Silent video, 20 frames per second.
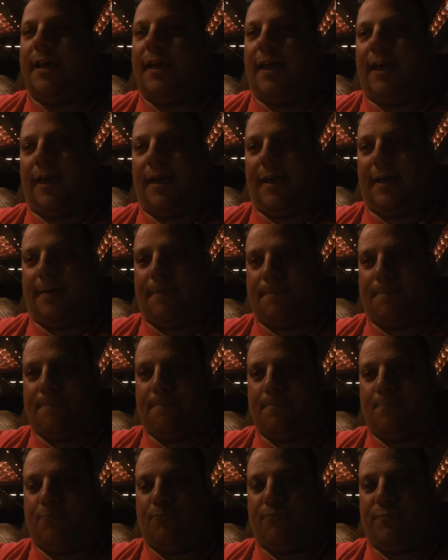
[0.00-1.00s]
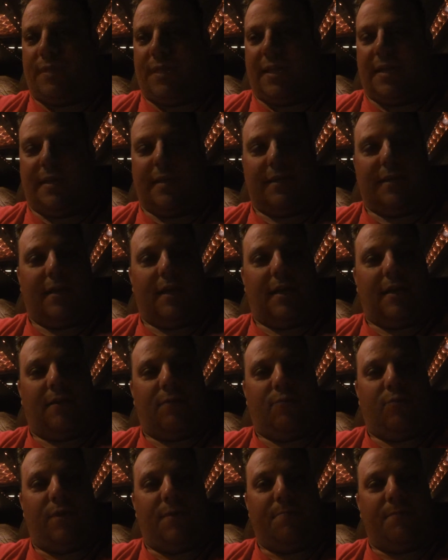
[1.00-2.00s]
that it
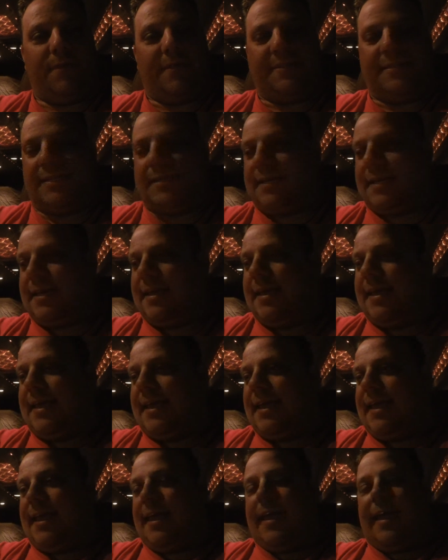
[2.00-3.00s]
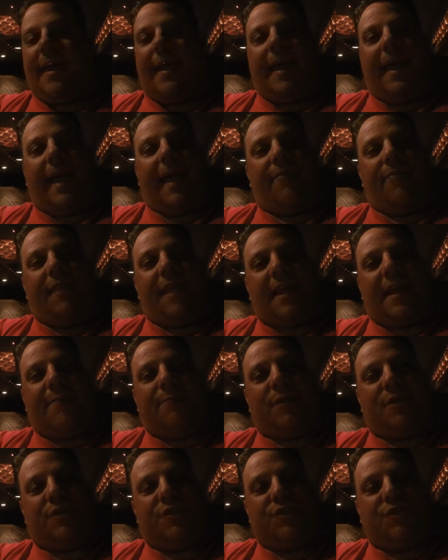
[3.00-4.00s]
went missing, and then I'm
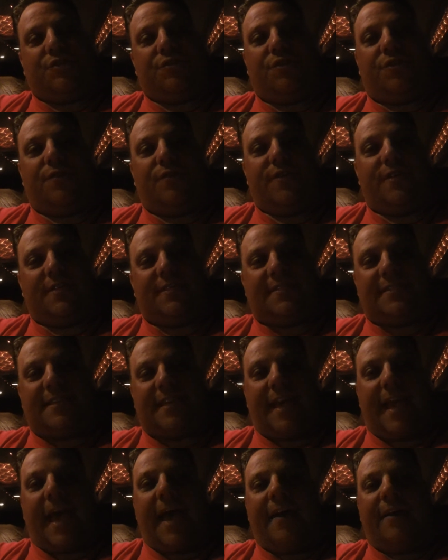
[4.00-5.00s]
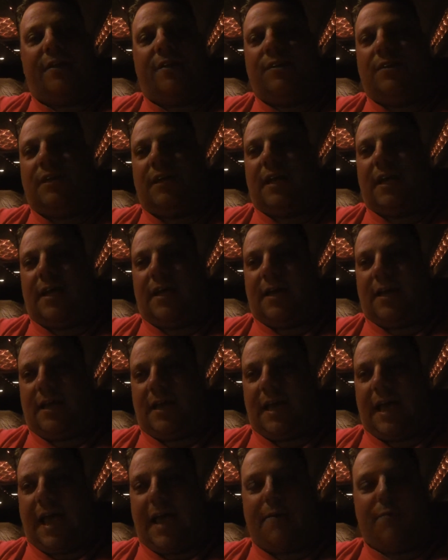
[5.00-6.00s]
going to shoot over to Seattle.
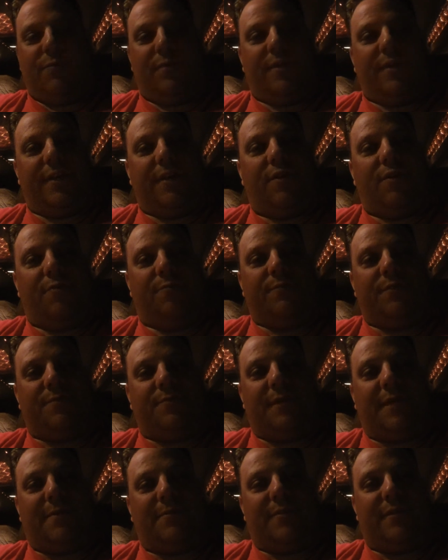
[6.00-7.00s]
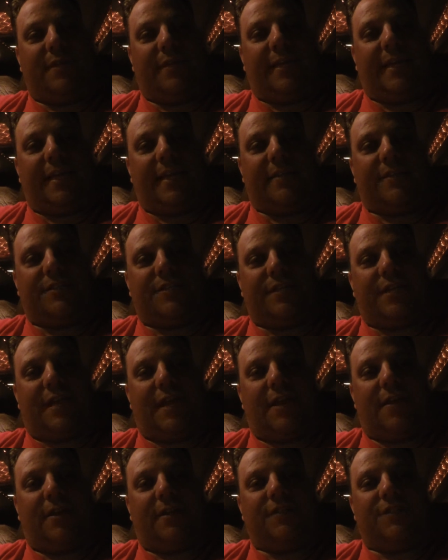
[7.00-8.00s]
I really hope to be able to catch
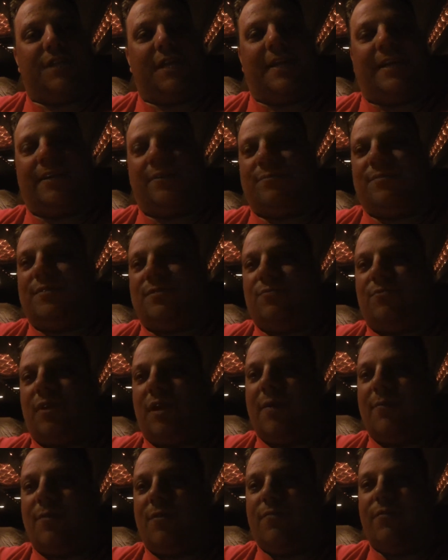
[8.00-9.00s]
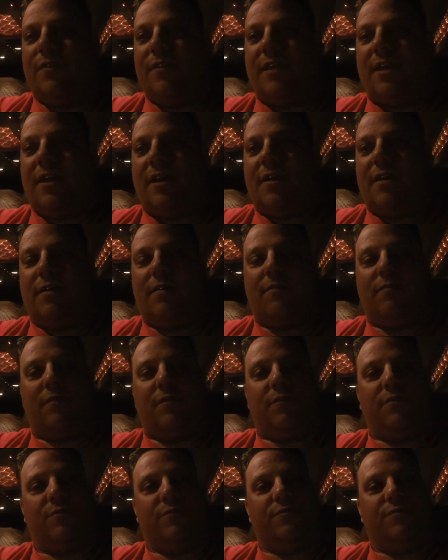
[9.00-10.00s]
Eric Jacobs when I'm over there,
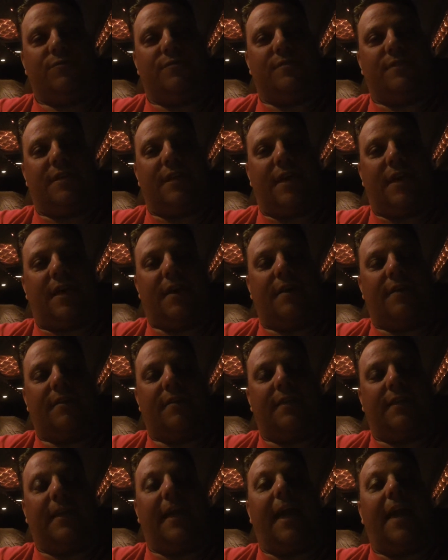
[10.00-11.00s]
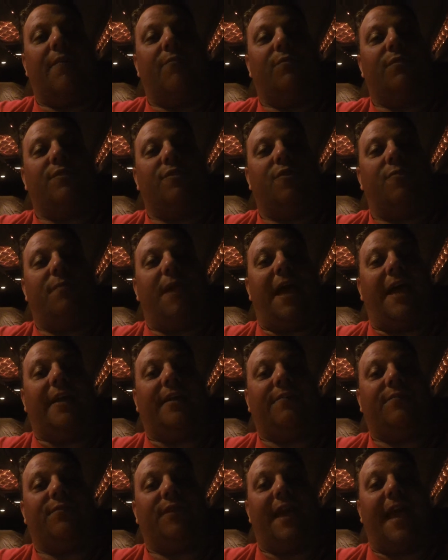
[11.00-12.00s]
who's the guy with
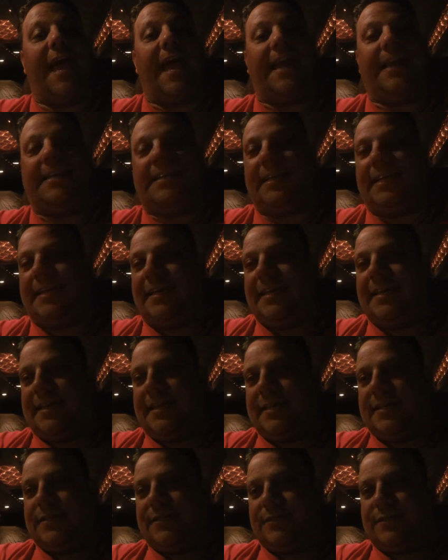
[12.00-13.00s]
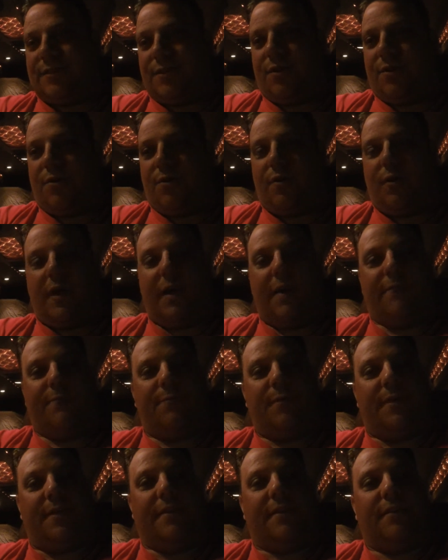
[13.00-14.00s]
Nomadic Fanatic. So I've
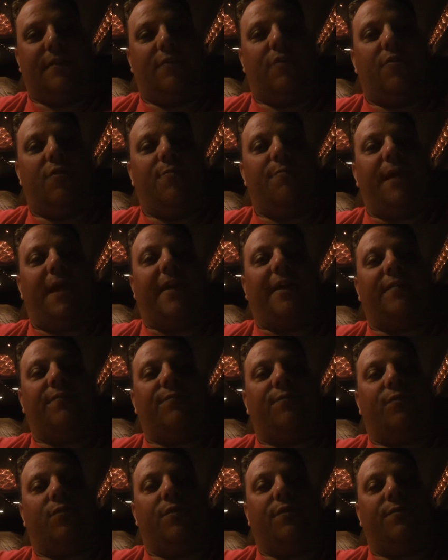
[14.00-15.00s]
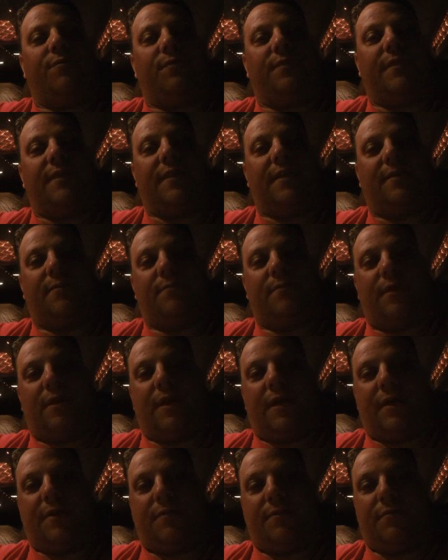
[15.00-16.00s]
been going back and forth with him
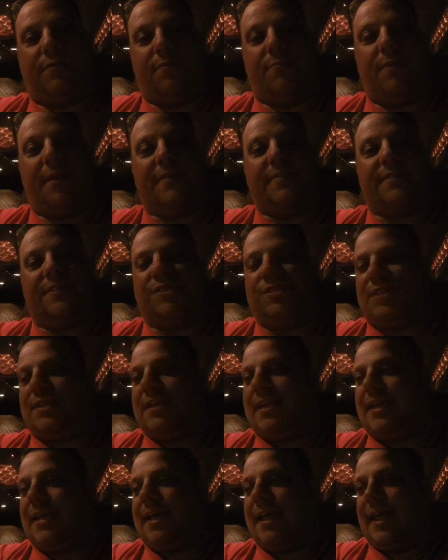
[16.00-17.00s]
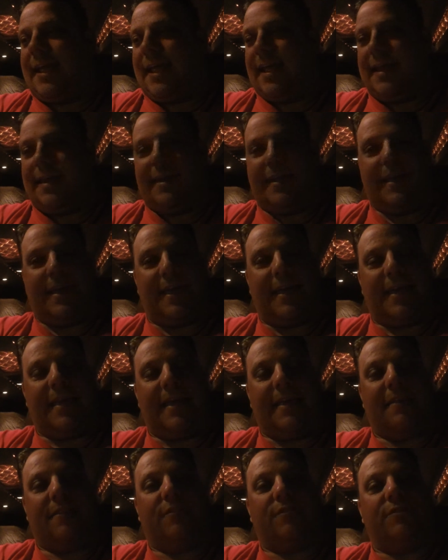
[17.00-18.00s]
through messaging, and
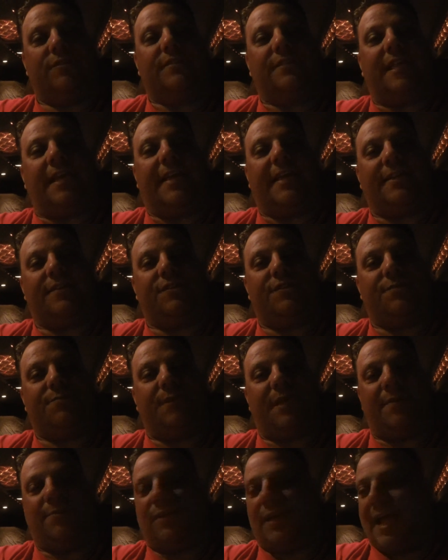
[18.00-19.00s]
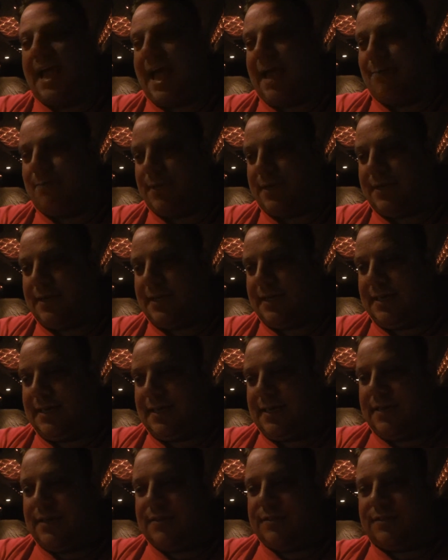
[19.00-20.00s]
it looks like it should be able to happen.
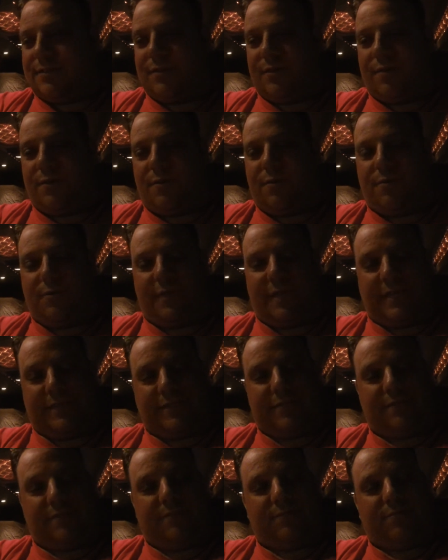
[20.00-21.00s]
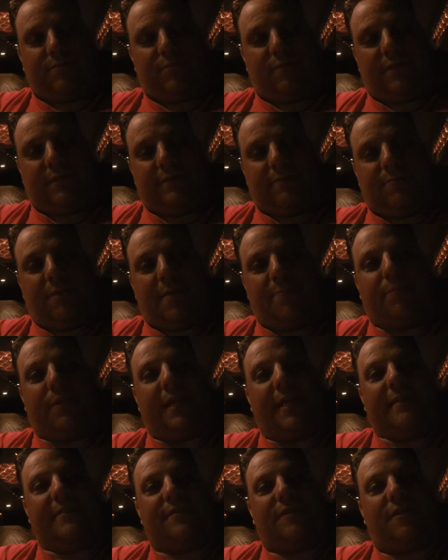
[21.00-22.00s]
So that's what my
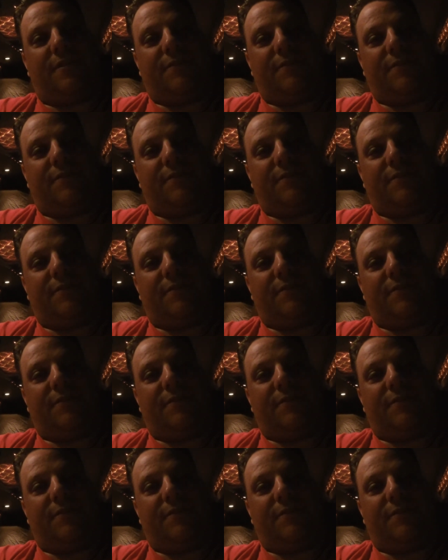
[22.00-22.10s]
plans are